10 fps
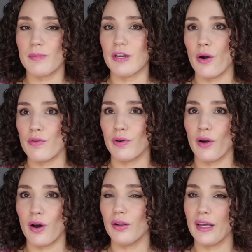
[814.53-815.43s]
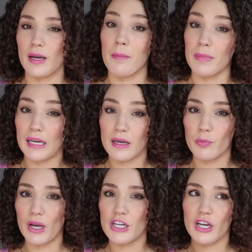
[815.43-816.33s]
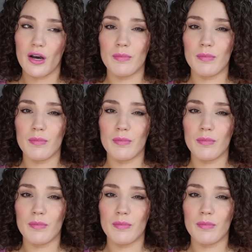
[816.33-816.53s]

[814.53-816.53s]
be overall like a medium weight gel,